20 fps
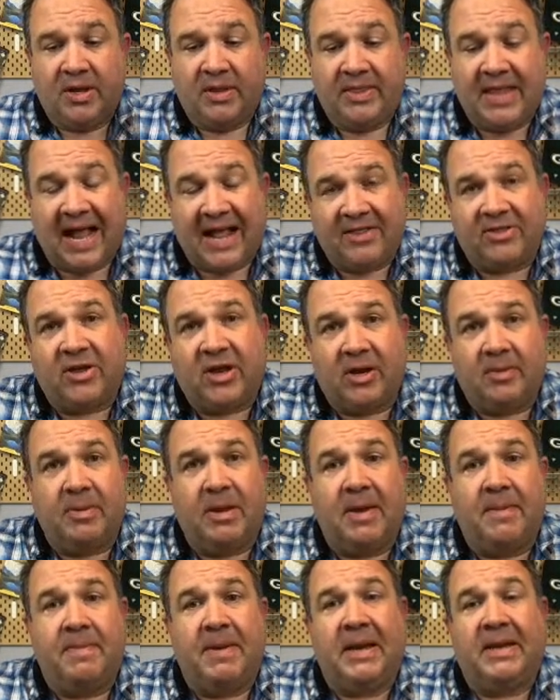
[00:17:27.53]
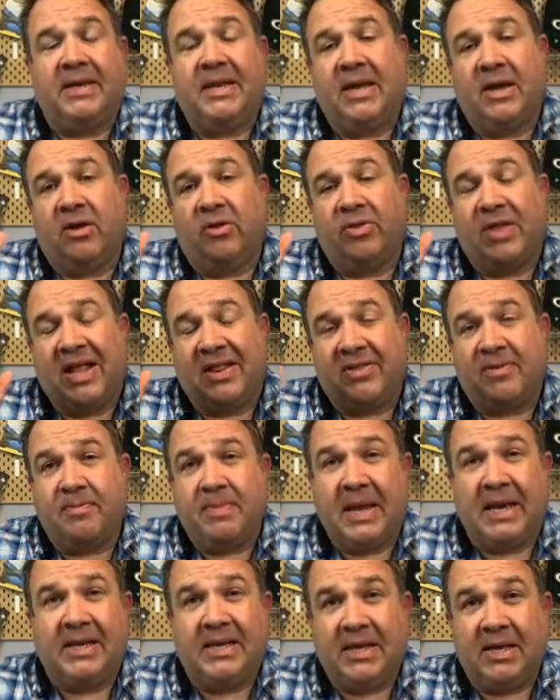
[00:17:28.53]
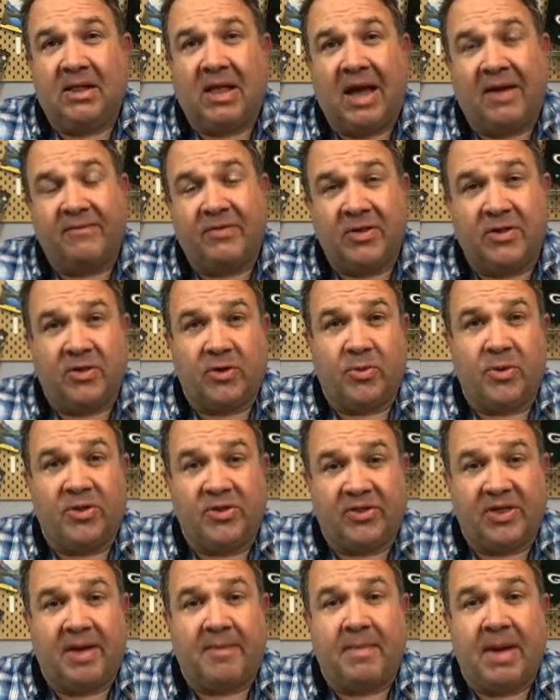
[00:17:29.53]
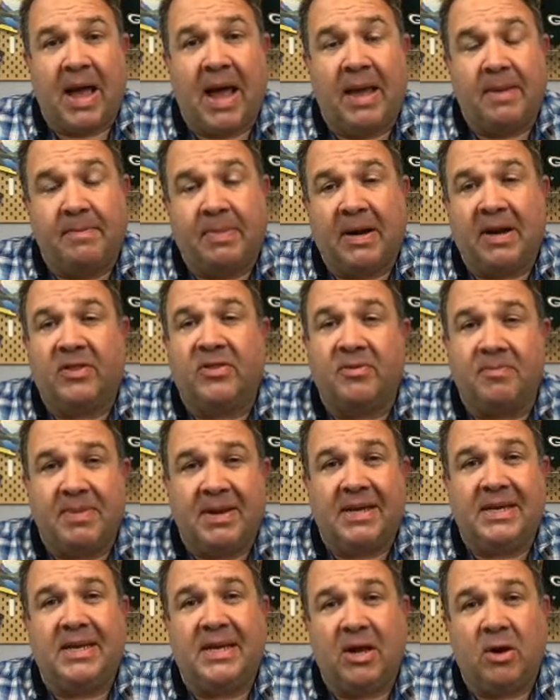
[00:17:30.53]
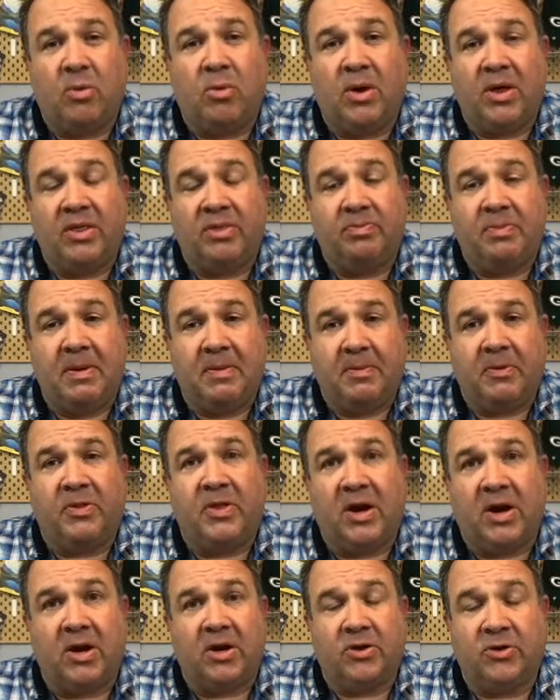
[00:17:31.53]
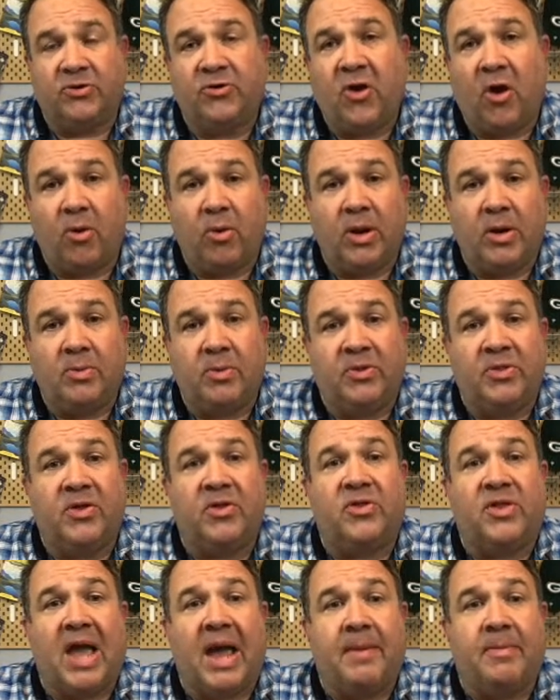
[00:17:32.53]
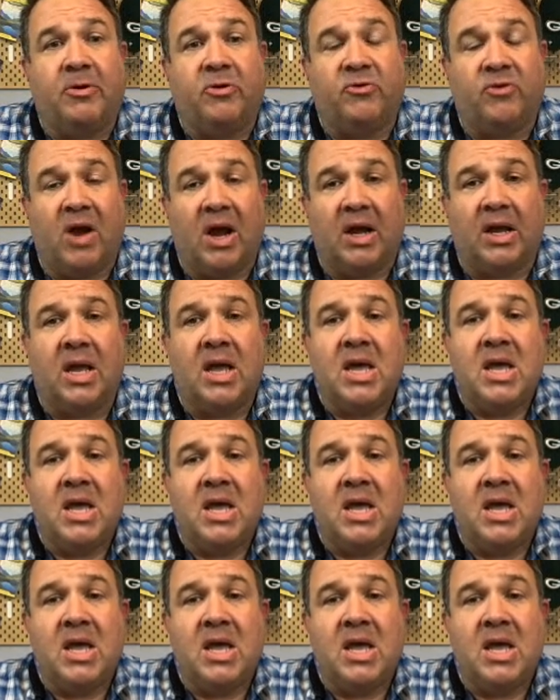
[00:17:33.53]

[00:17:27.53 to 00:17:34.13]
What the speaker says: That's going to be a big deal. That's a big deal, obviously, with semi, but it's a big deal with people that are towing with the Cybertruck.